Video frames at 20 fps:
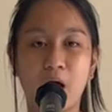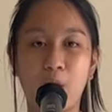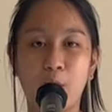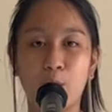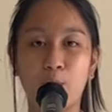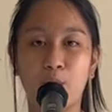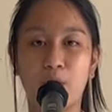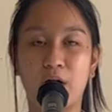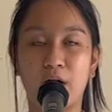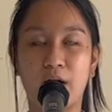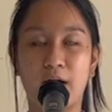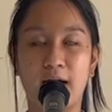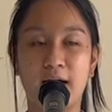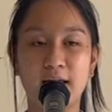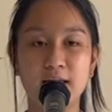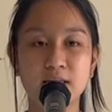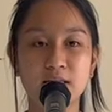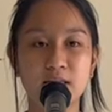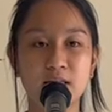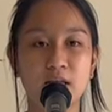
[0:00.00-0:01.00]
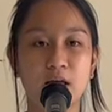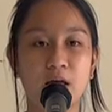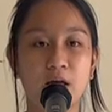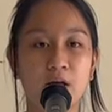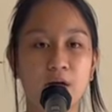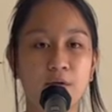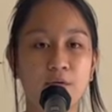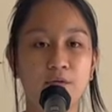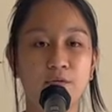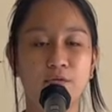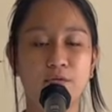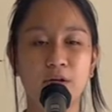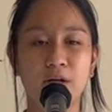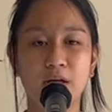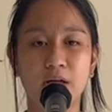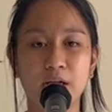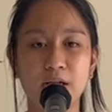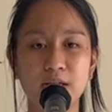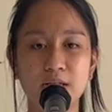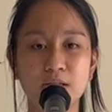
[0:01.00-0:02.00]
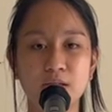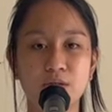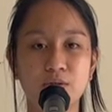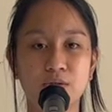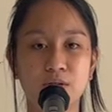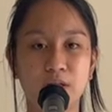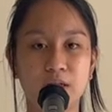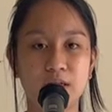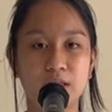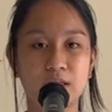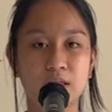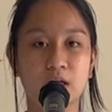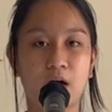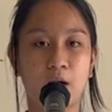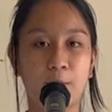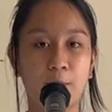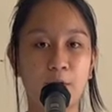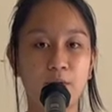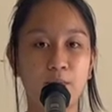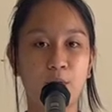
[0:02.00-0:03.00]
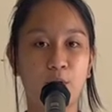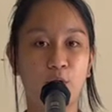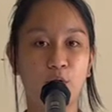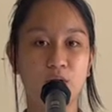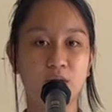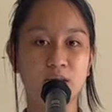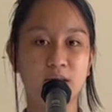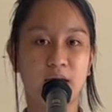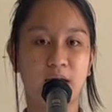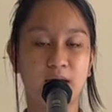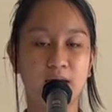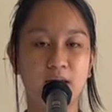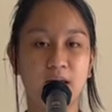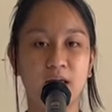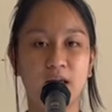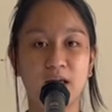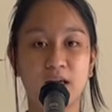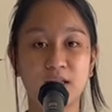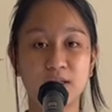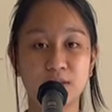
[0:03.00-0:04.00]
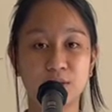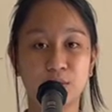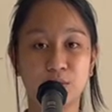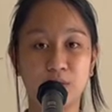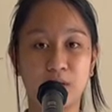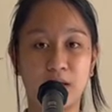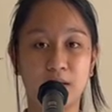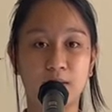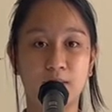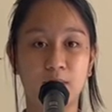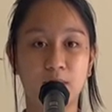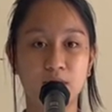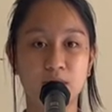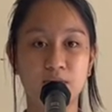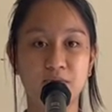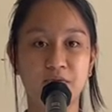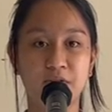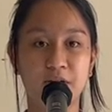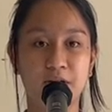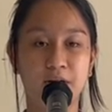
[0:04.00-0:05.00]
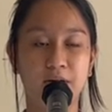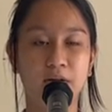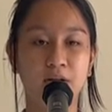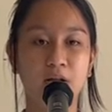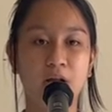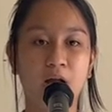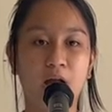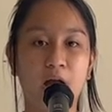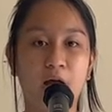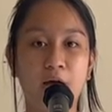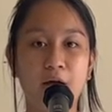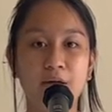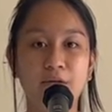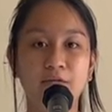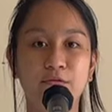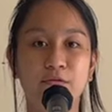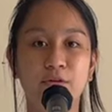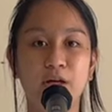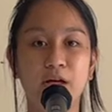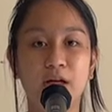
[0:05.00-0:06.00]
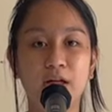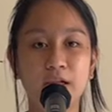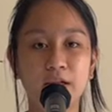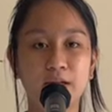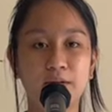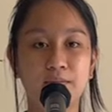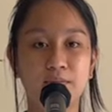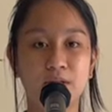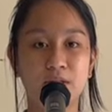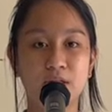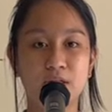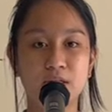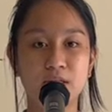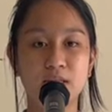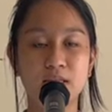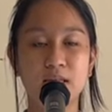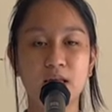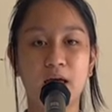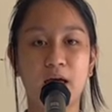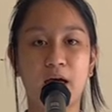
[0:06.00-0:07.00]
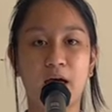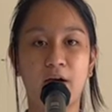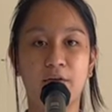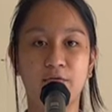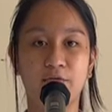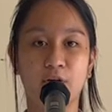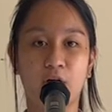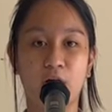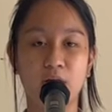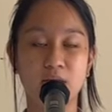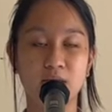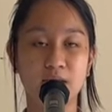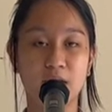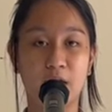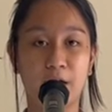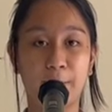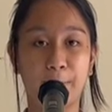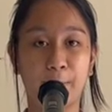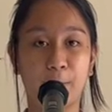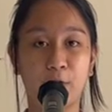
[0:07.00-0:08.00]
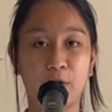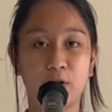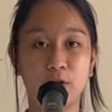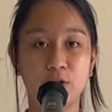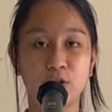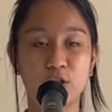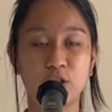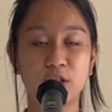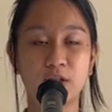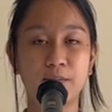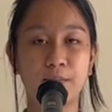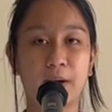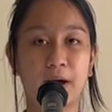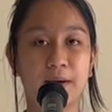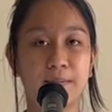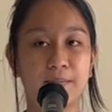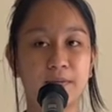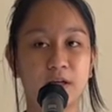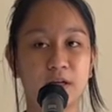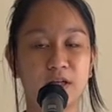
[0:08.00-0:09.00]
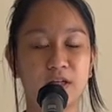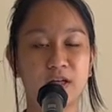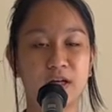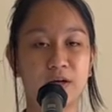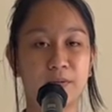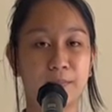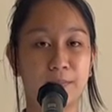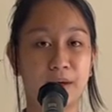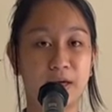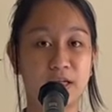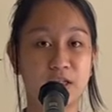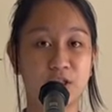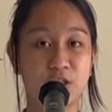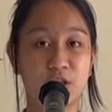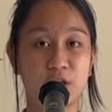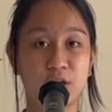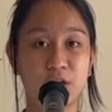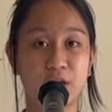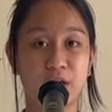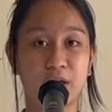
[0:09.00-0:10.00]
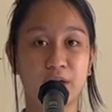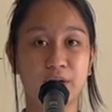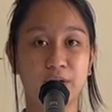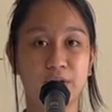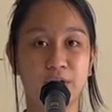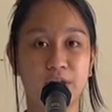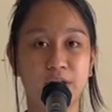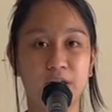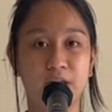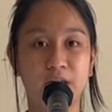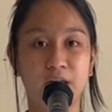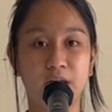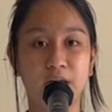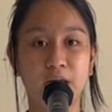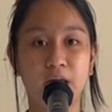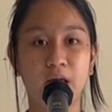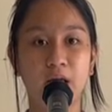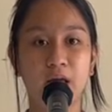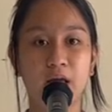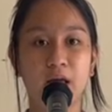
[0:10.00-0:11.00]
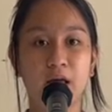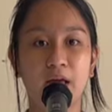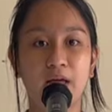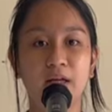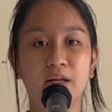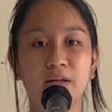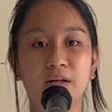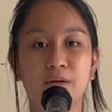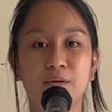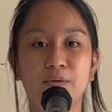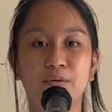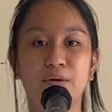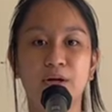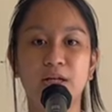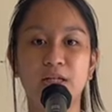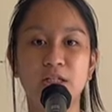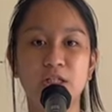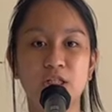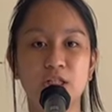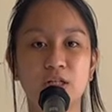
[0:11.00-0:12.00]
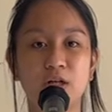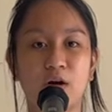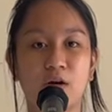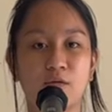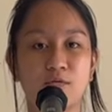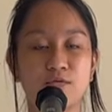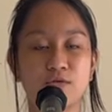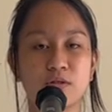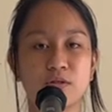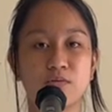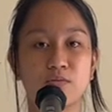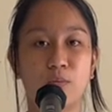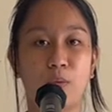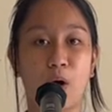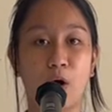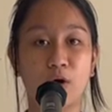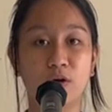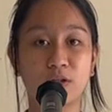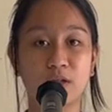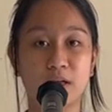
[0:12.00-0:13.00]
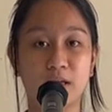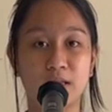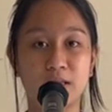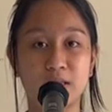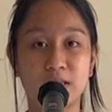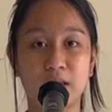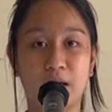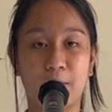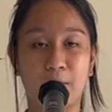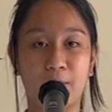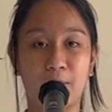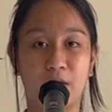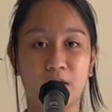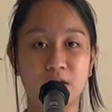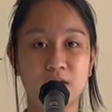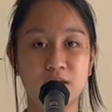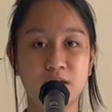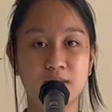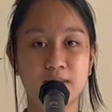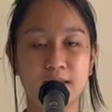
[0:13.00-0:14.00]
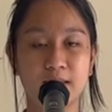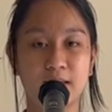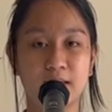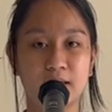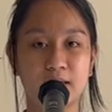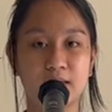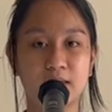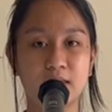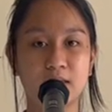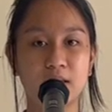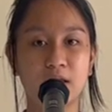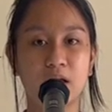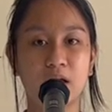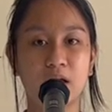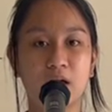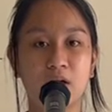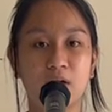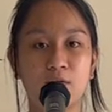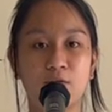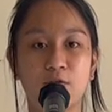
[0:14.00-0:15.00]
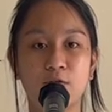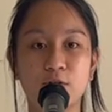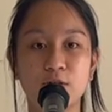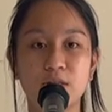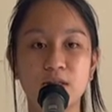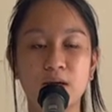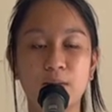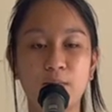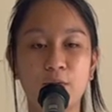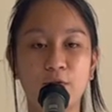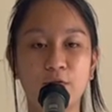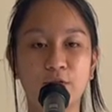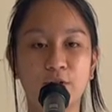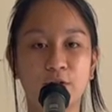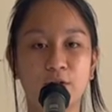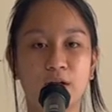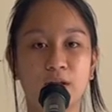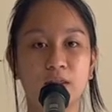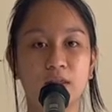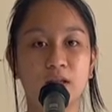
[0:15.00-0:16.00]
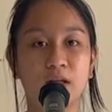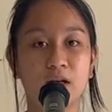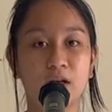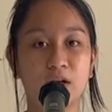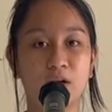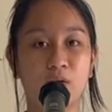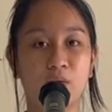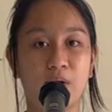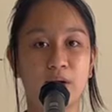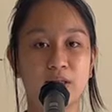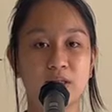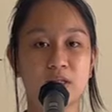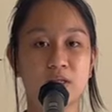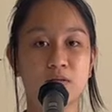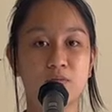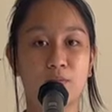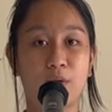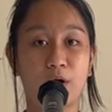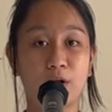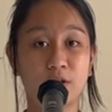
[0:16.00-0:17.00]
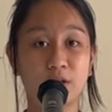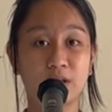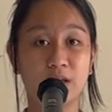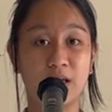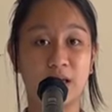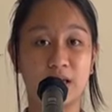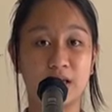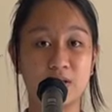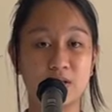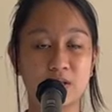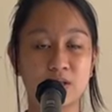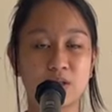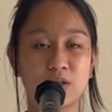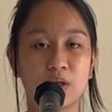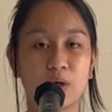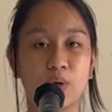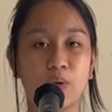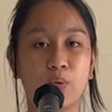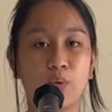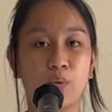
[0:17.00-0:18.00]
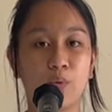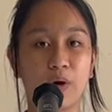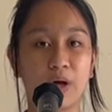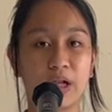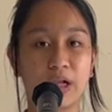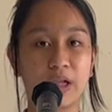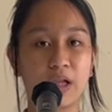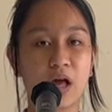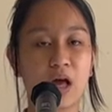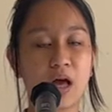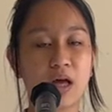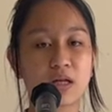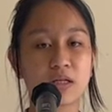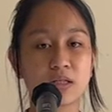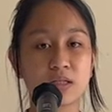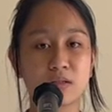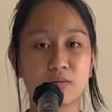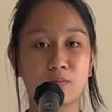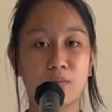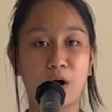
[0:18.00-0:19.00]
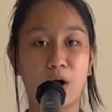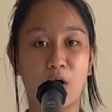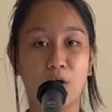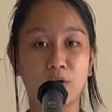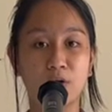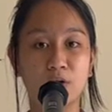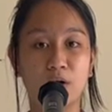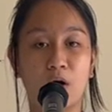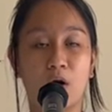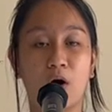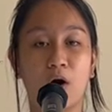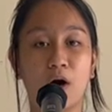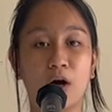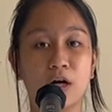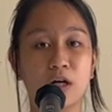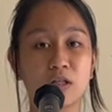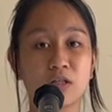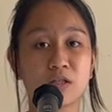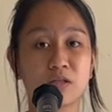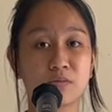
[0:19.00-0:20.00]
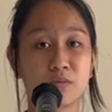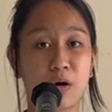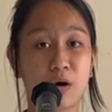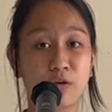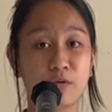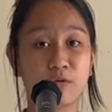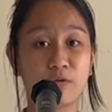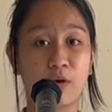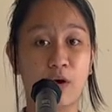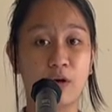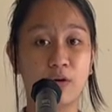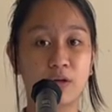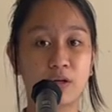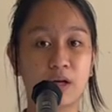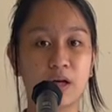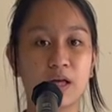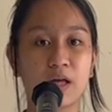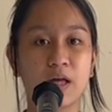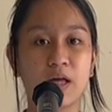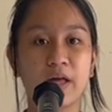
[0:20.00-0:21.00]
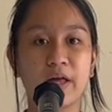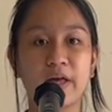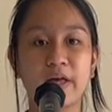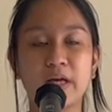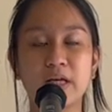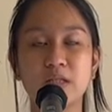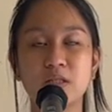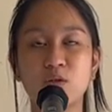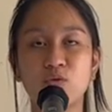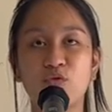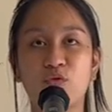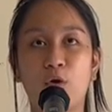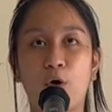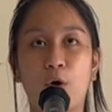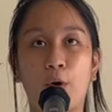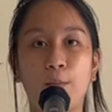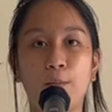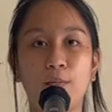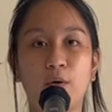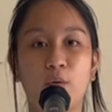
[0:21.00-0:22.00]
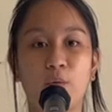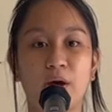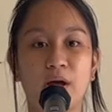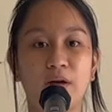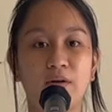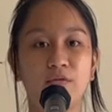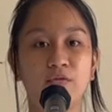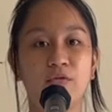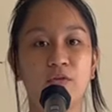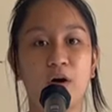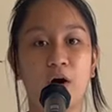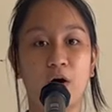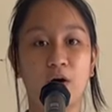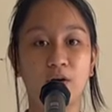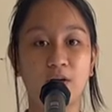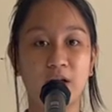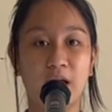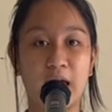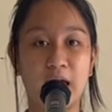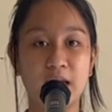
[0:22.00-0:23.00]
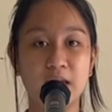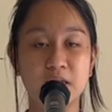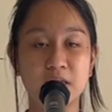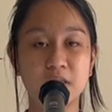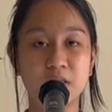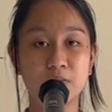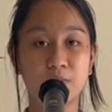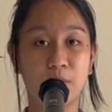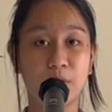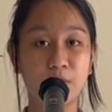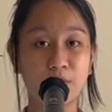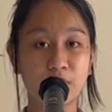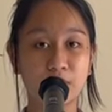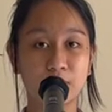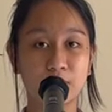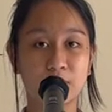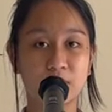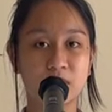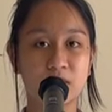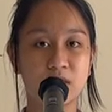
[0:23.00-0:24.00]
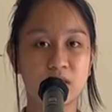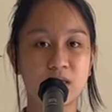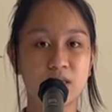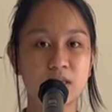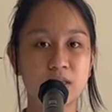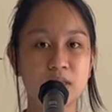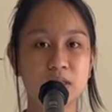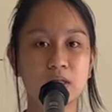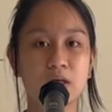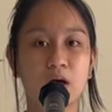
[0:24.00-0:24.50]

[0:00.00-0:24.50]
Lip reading: Whereas, vehicles release carbon monoxide into the atmosphere. Vehicle emissions have caused air pollution by being a major ingredient in the creation of smog in some large cities. For some of you that didn't know what smog is, well, smog or smoke fog is formed when fog and smoke emissions